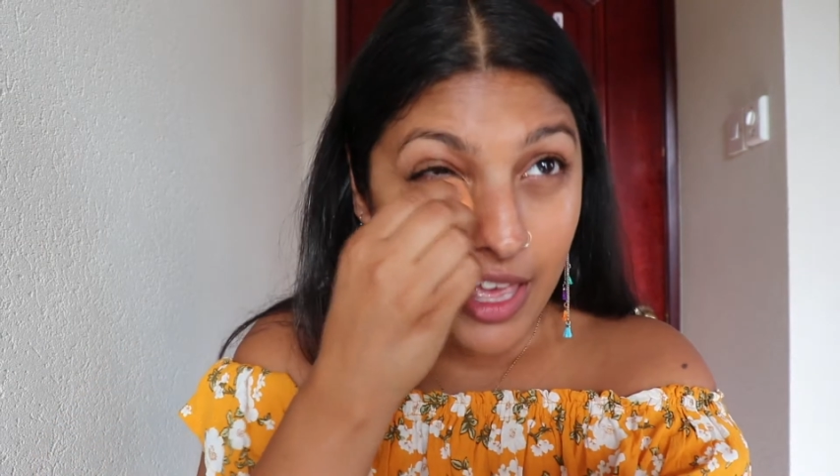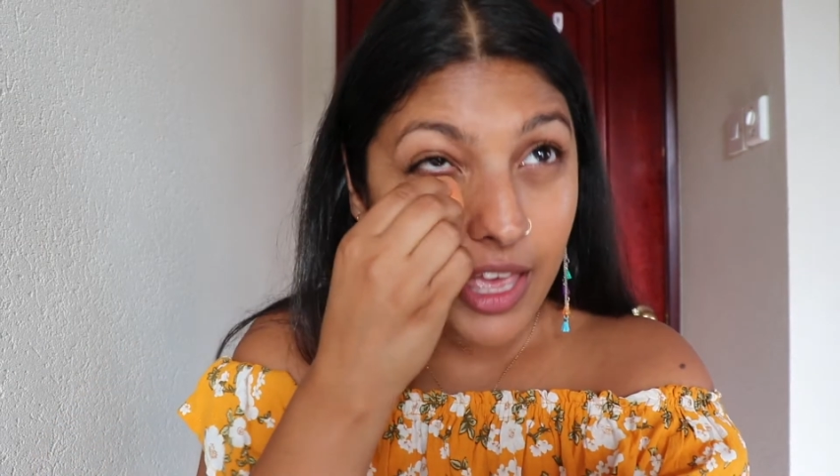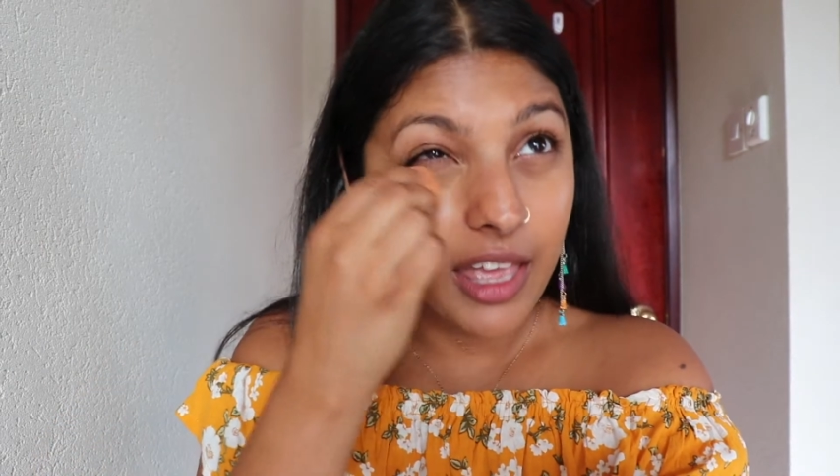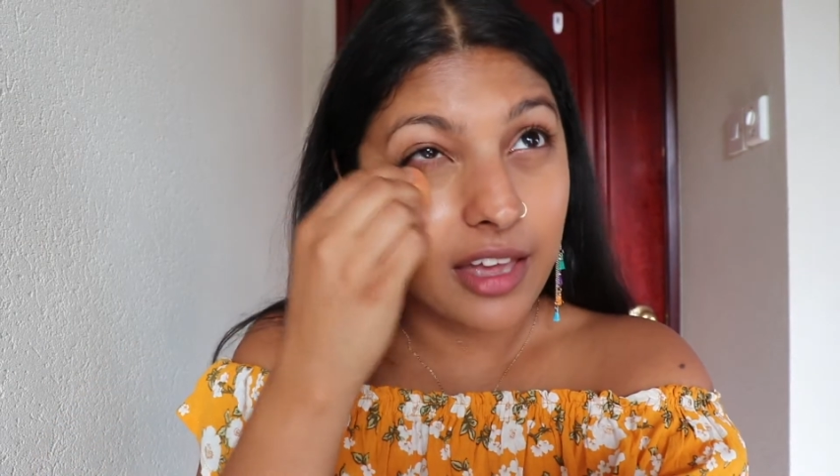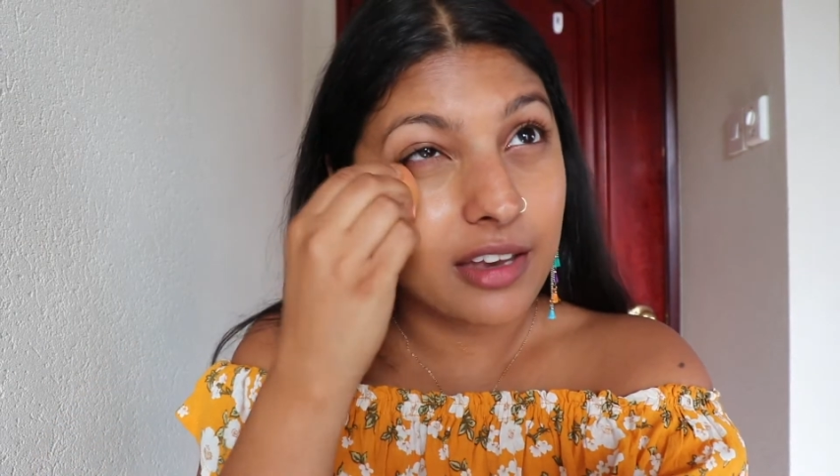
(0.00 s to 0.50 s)

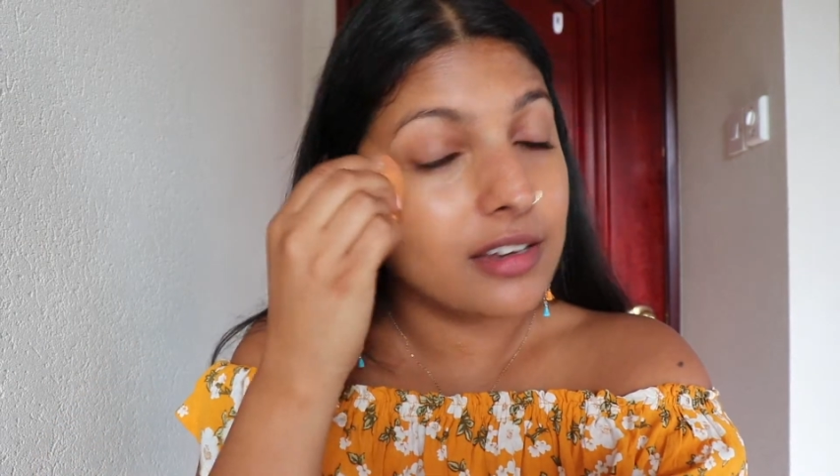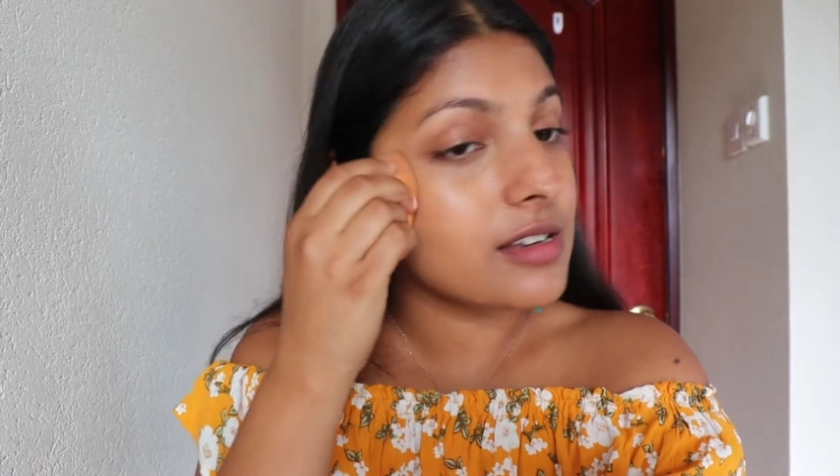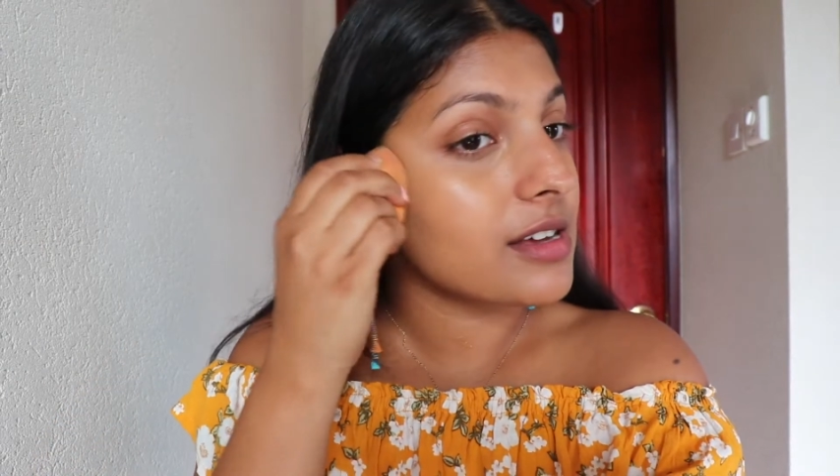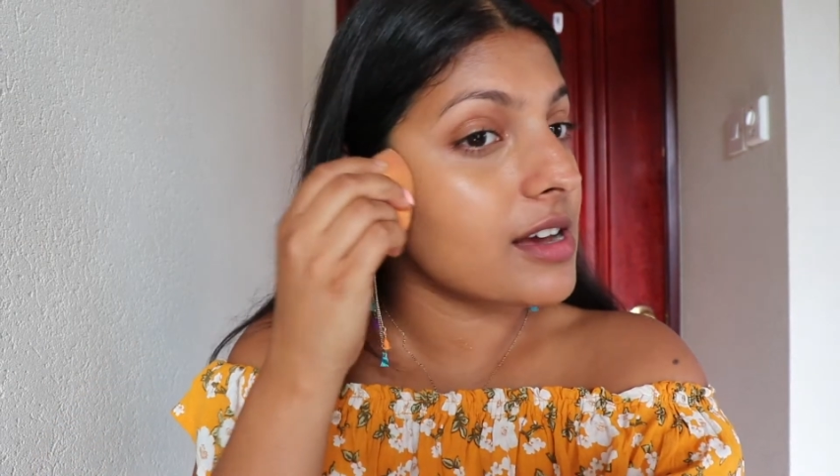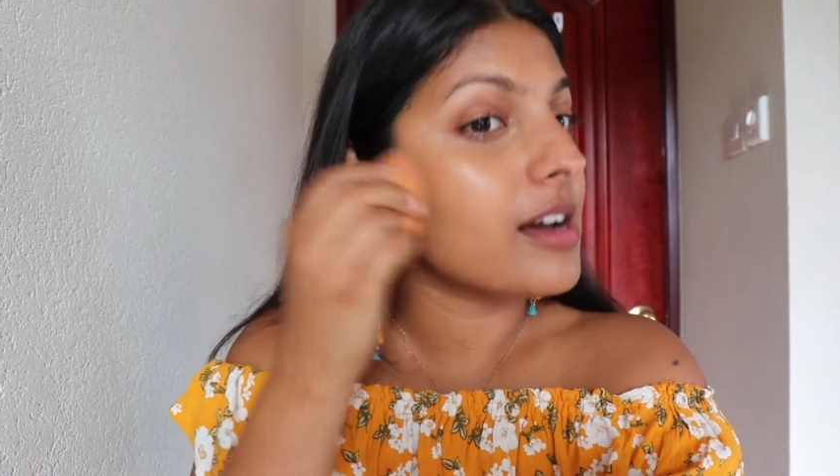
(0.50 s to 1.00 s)

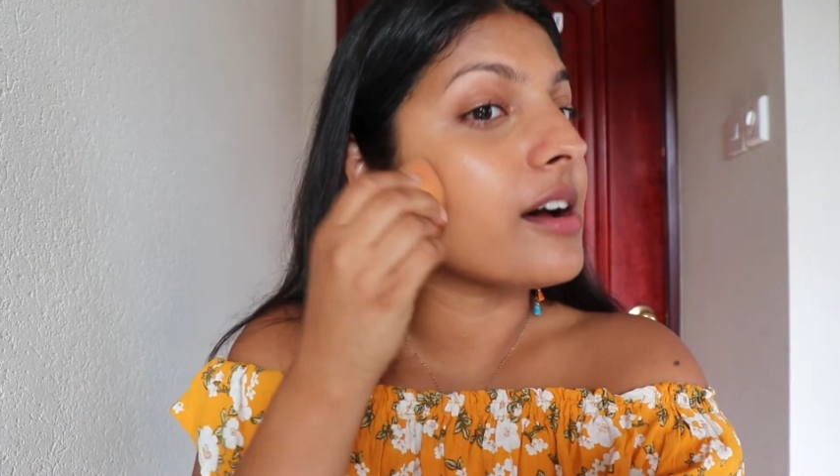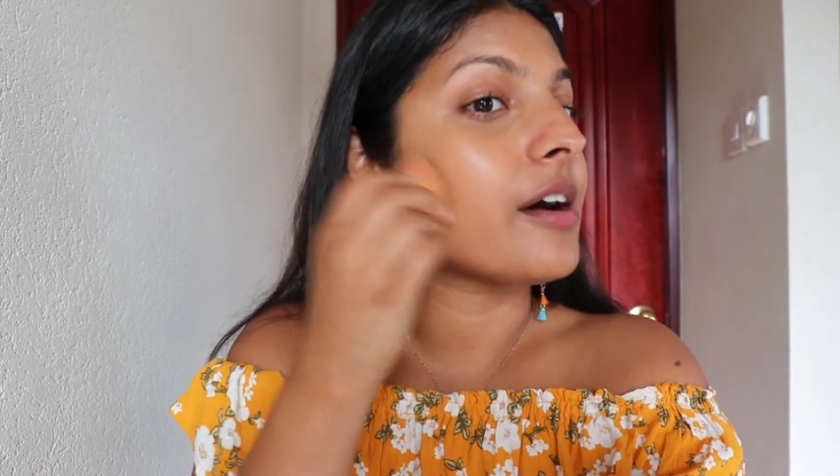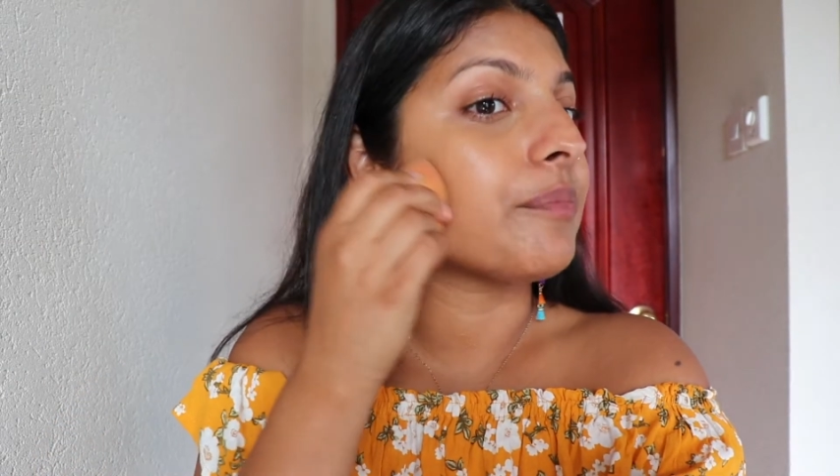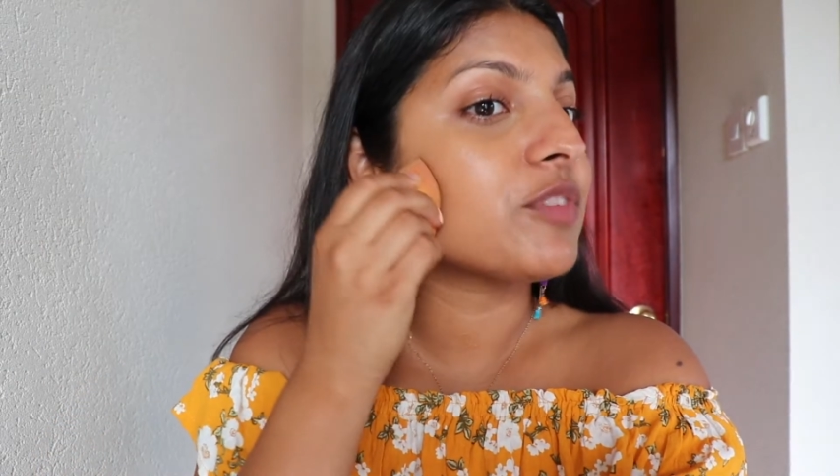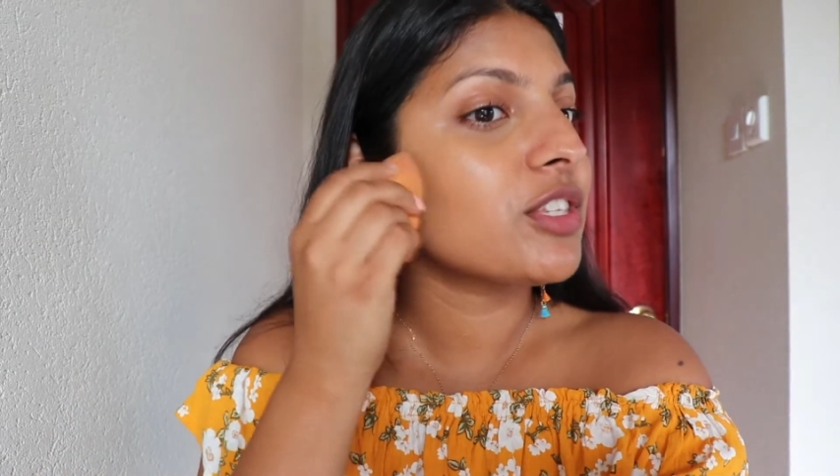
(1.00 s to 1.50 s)
and
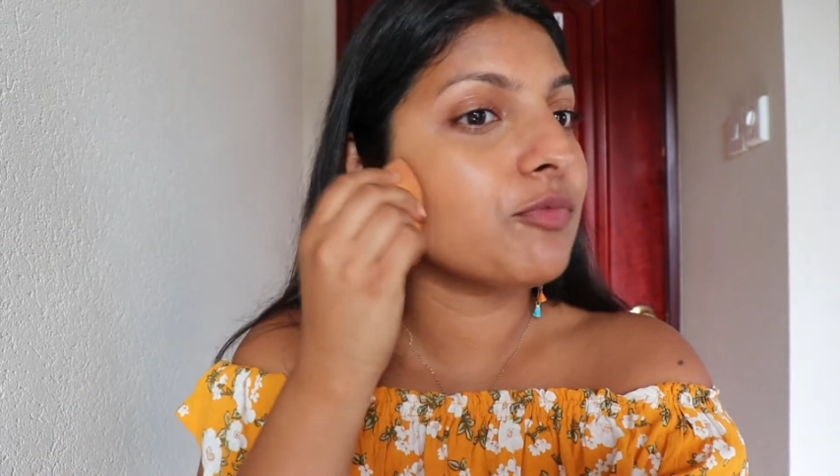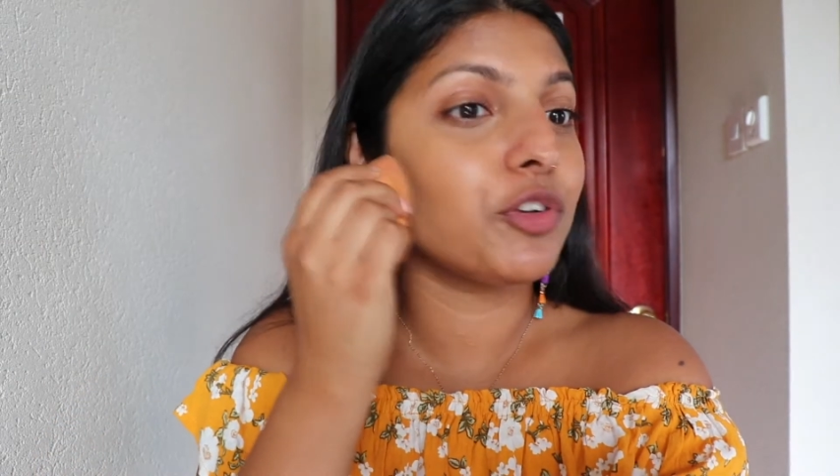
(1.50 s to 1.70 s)
just